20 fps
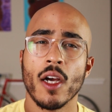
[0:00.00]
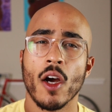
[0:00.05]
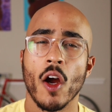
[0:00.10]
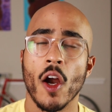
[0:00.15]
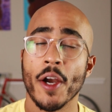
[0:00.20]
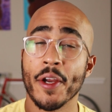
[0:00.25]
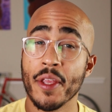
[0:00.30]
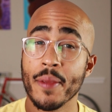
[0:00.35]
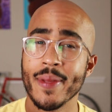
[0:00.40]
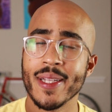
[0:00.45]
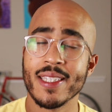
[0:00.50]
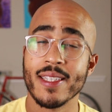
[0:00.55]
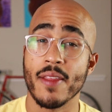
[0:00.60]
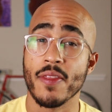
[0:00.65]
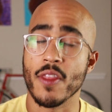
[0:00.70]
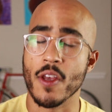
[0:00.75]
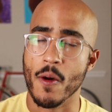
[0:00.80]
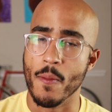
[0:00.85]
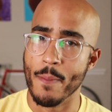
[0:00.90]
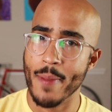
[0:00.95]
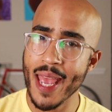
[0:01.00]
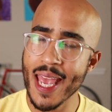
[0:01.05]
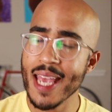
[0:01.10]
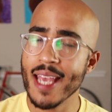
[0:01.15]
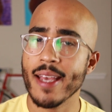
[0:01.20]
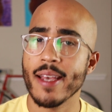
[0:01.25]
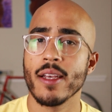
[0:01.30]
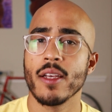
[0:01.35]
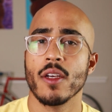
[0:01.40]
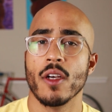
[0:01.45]
arguments that they'll
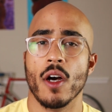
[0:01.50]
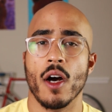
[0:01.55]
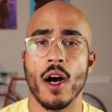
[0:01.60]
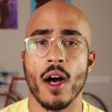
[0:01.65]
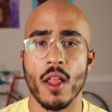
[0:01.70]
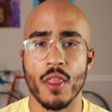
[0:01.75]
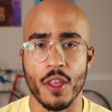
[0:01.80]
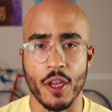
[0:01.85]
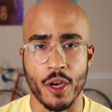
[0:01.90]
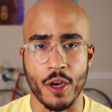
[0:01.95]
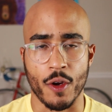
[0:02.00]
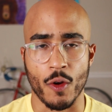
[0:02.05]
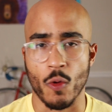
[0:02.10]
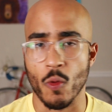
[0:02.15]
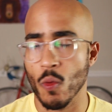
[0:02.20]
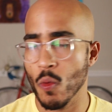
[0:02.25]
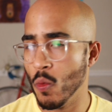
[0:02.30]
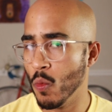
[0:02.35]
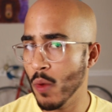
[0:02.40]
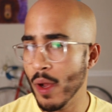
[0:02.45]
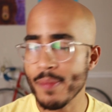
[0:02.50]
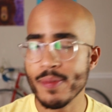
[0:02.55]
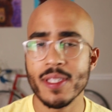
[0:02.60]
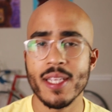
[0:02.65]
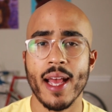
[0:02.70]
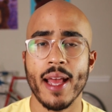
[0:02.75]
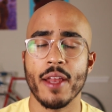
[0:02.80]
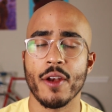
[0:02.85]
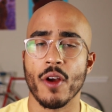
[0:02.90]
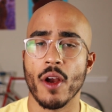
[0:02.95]
make on their
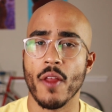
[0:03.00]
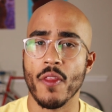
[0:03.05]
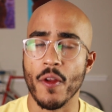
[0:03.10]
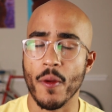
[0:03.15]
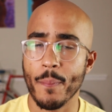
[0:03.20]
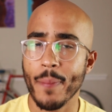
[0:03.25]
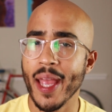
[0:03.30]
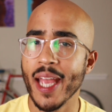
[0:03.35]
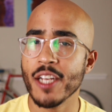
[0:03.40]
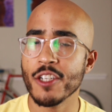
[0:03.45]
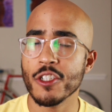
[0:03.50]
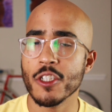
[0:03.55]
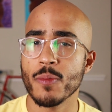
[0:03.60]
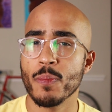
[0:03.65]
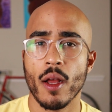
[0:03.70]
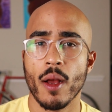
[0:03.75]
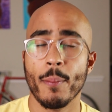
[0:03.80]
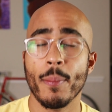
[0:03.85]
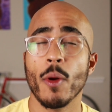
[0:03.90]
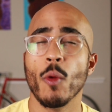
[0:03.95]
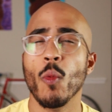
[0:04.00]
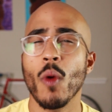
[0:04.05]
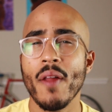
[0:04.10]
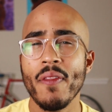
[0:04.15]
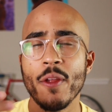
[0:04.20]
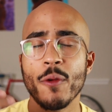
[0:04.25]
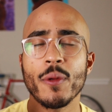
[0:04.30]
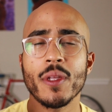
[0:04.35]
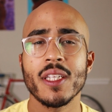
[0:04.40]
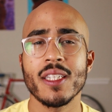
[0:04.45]
website or on their pages. But one
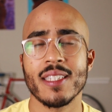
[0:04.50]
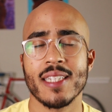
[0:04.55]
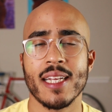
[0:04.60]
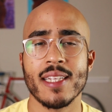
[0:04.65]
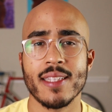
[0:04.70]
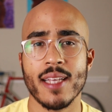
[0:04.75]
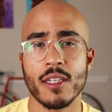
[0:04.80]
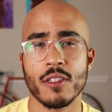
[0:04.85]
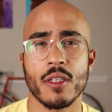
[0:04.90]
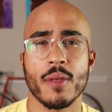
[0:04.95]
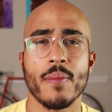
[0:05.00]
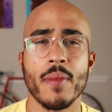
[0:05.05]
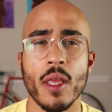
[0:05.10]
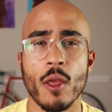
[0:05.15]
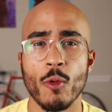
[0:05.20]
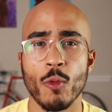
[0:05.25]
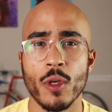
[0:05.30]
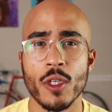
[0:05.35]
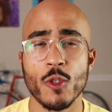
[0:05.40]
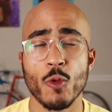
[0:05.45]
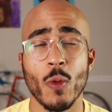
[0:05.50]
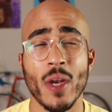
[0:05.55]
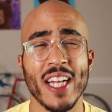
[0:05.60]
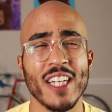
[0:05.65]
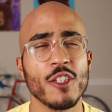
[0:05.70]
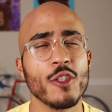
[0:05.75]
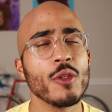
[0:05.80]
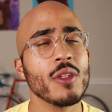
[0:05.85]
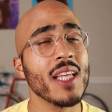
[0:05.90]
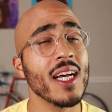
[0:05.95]
that really stands out to me was when
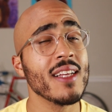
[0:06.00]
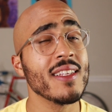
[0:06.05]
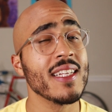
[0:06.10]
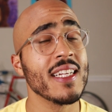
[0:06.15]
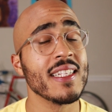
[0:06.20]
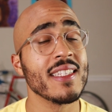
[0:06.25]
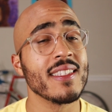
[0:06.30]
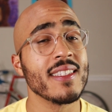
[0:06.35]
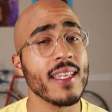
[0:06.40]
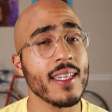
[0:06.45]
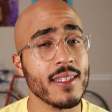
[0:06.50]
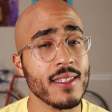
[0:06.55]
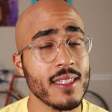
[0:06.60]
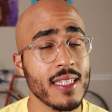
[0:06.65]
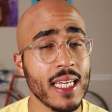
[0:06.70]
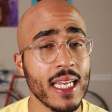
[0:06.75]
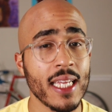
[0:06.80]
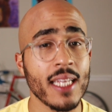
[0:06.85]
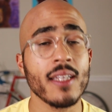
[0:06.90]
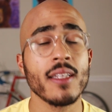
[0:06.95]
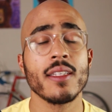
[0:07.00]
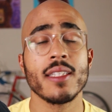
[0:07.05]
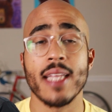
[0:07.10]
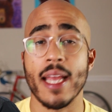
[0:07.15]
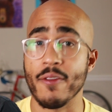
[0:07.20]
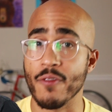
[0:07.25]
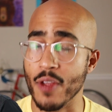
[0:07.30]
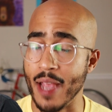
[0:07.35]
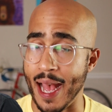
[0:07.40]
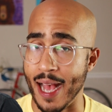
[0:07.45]
in 2016,
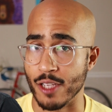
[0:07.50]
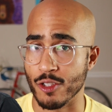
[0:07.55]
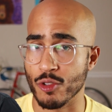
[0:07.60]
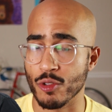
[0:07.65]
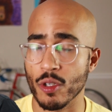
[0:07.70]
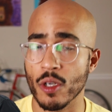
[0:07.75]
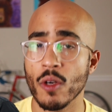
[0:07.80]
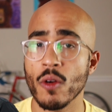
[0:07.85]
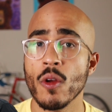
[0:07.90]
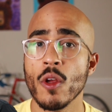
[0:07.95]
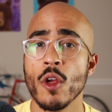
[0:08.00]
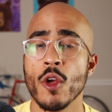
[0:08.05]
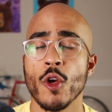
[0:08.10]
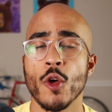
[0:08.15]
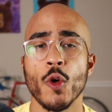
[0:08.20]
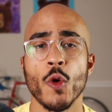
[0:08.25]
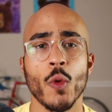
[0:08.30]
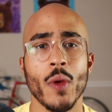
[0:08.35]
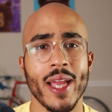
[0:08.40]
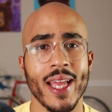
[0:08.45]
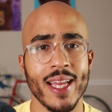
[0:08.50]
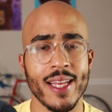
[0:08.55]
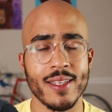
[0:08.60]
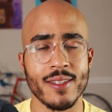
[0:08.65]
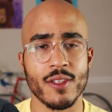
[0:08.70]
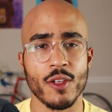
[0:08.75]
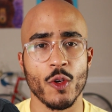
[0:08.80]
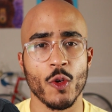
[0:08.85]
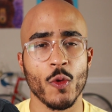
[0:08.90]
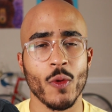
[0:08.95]
Dave Castro, who
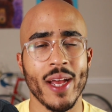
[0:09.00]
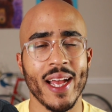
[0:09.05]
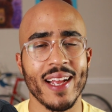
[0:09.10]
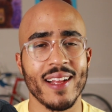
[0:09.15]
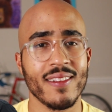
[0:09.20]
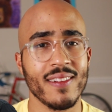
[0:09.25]
is Greg